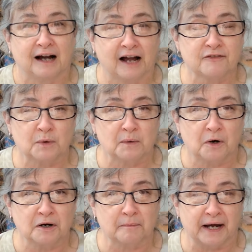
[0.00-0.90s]
Hi everyone,
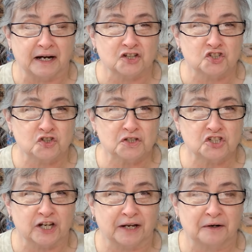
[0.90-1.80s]
welcome back to the
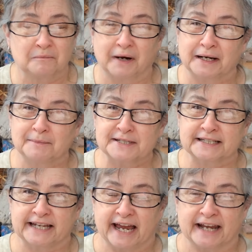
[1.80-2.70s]
channel. My name is
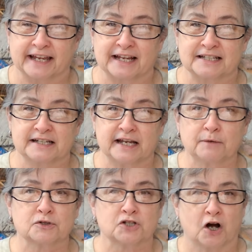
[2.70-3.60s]
Leanna and today
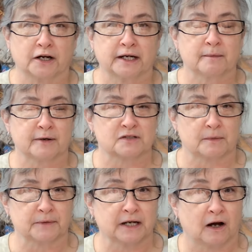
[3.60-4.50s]
we're talking about
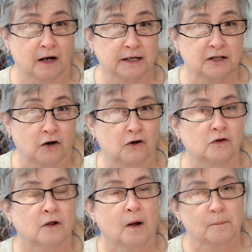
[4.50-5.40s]
something I
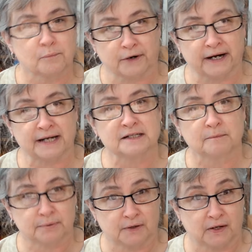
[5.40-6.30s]
call
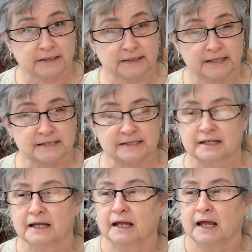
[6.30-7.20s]
brand
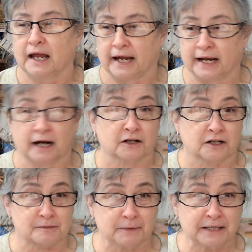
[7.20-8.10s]
blindness. And I'm going to
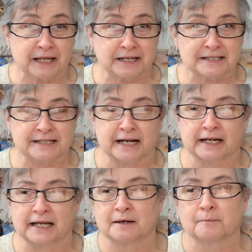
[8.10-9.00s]
explain that in a
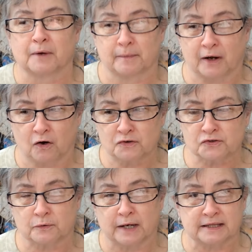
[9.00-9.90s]
second, but
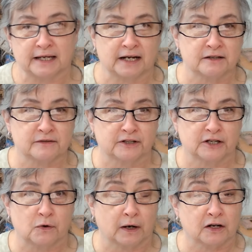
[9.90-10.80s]
also at the end of the
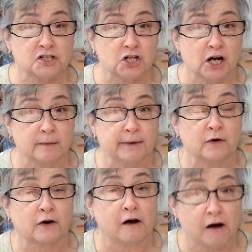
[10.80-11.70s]
video I'm going to talk
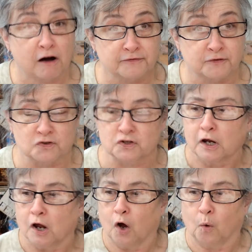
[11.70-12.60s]
about offers.
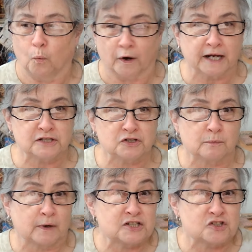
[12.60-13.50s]
What I do,
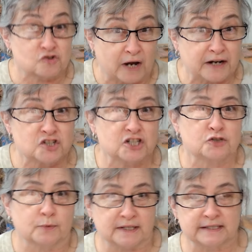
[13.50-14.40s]
my strategy
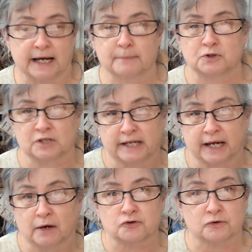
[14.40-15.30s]
to accept, to
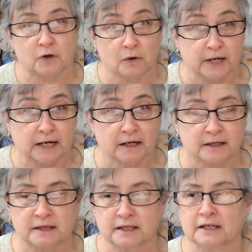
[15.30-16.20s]
counter and all that kind
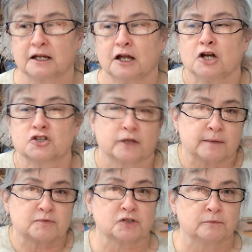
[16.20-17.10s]
of thing, so that
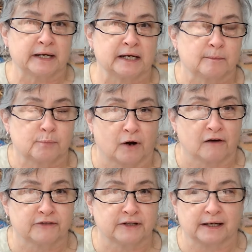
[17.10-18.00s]
I'm still making
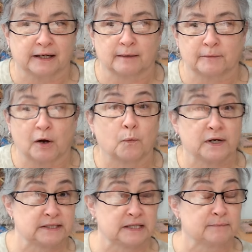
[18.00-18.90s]
profit and I'm not
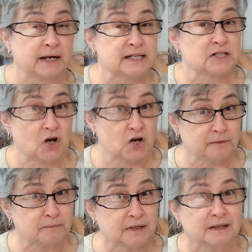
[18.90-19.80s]
wasting my
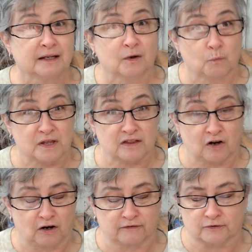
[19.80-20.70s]
time with
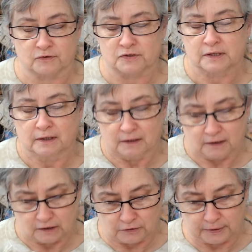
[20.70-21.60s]
offers.
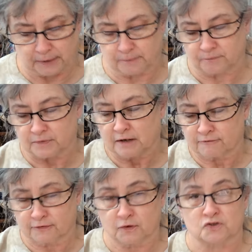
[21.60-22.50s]
Alright,
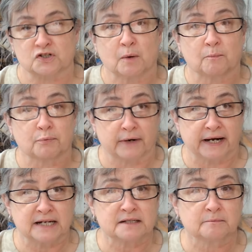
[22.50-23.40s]
first,
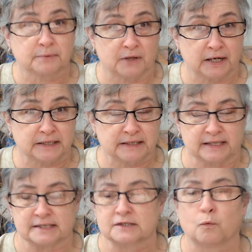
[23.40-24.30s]
brand
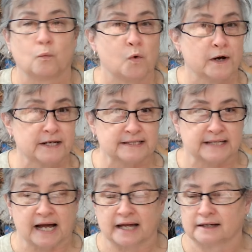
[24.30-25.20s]
blindness. What is
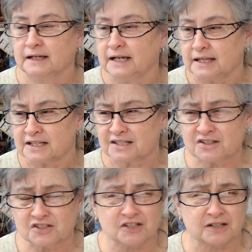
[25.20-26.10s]
that? This
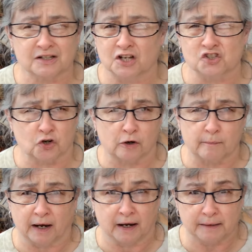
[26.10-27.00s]
is just a, a
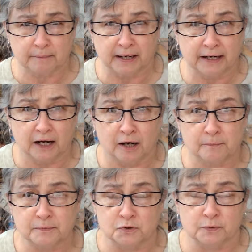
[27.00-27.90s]
term I made
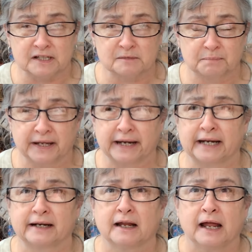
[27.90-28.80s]
up to
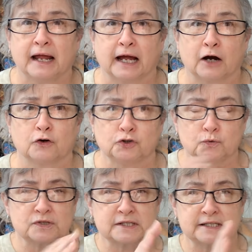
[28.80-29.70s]
explain how
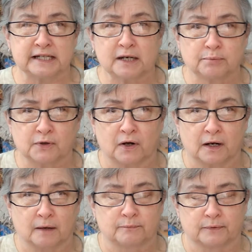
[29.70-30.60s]
you see a, blonde,
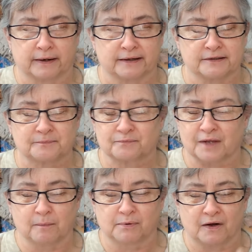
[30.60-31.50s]
a brand,
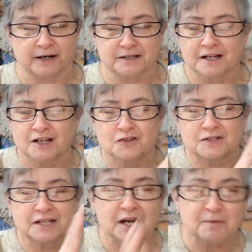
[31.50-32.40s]
a blind, you
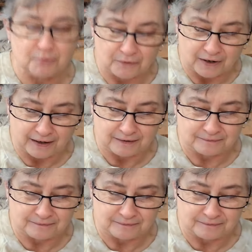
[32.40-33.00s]
see a brand,